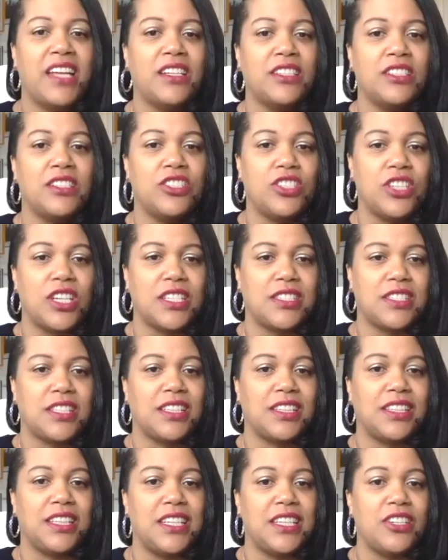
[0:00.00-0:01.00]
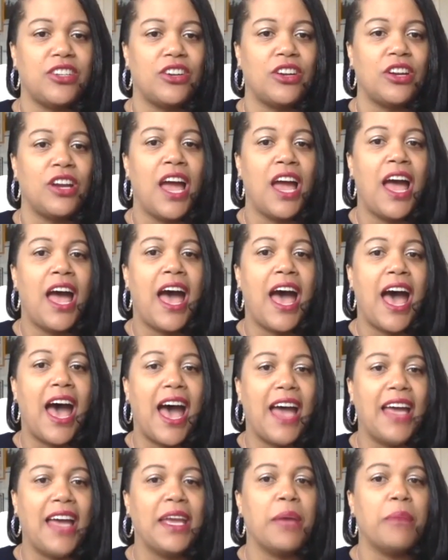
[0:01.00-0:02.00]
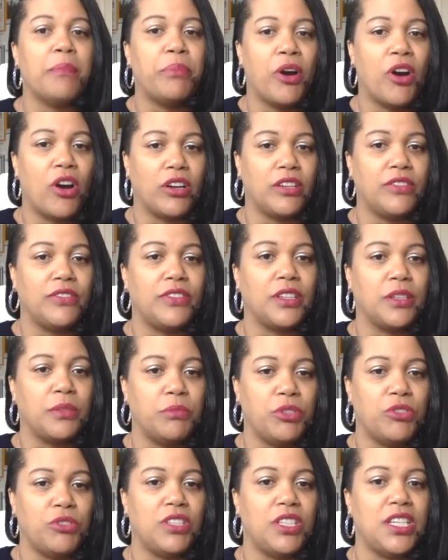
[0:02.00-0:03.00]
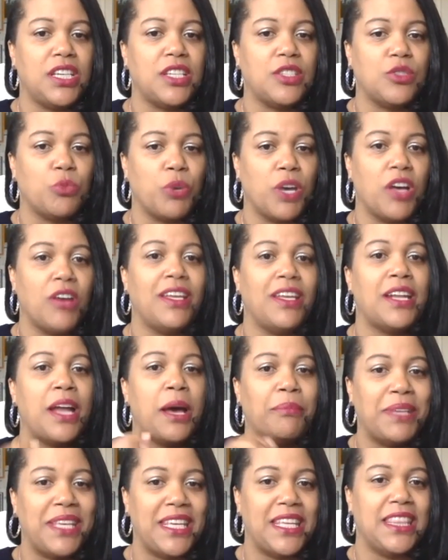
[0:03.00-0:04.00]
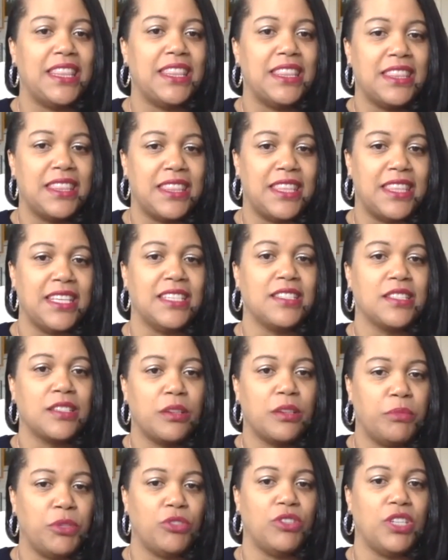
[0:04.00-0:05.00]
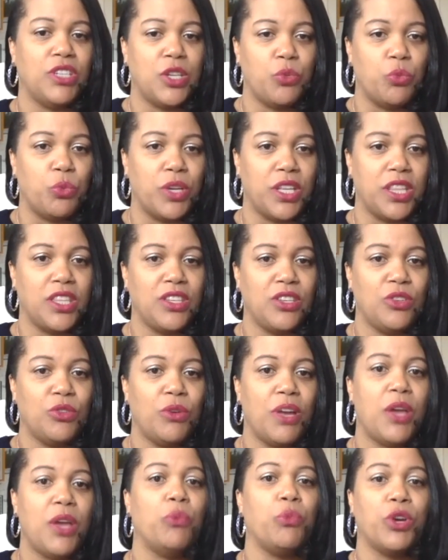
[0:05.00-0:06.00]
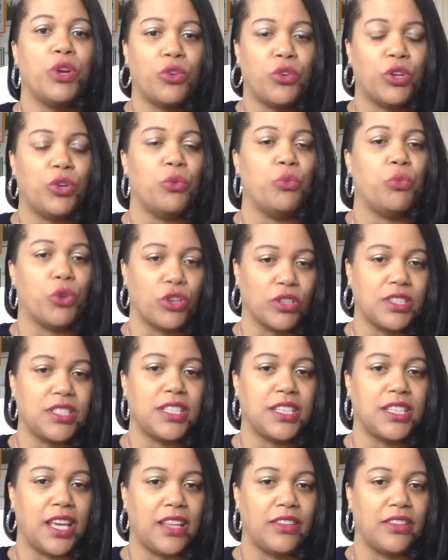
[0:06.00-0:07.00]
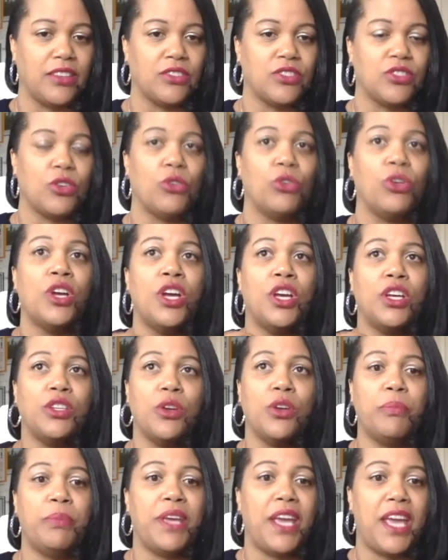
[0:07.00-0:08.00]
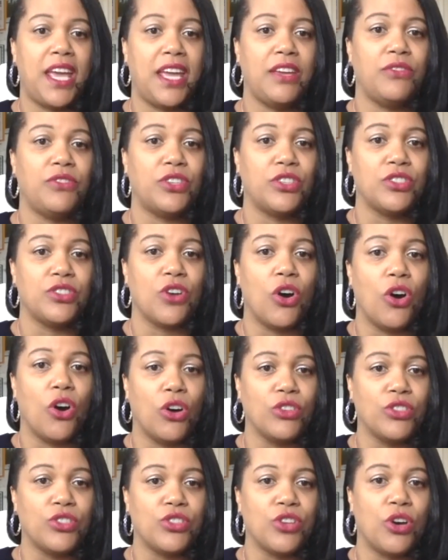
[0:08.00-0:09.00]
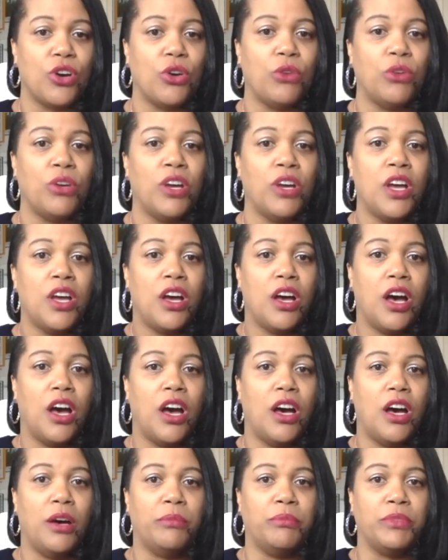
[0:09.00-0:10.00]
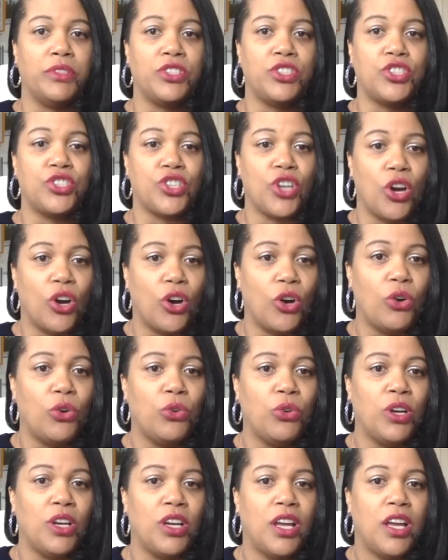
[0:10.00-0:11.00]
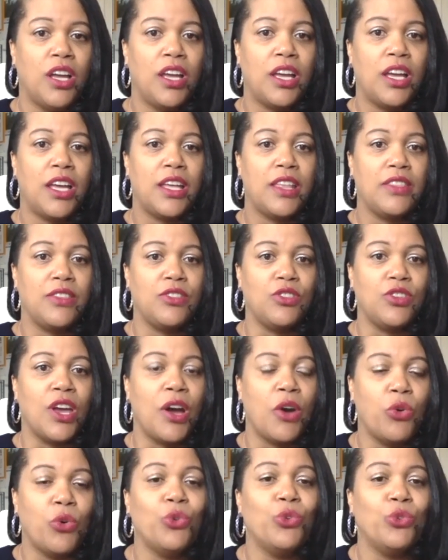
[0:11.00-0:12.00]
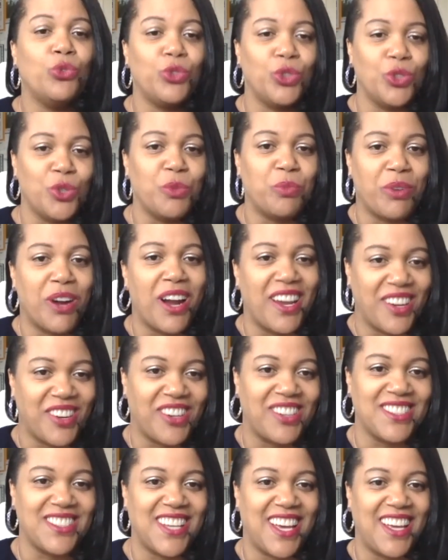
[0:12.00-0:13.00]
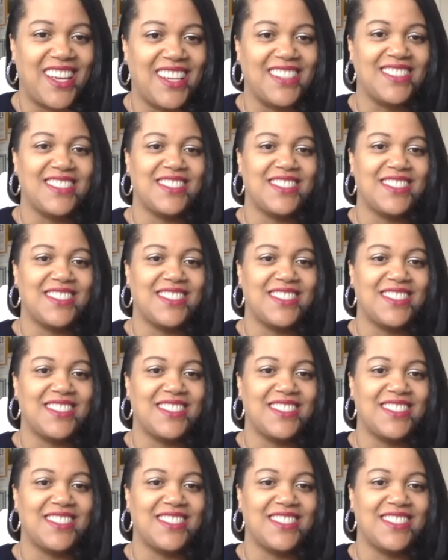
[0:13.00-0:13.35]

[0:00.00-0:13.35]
just a leader, I am part of the community as well, and I'm in this community with you, and we're going to work together. So, your behaviors also um, show who you prioritize.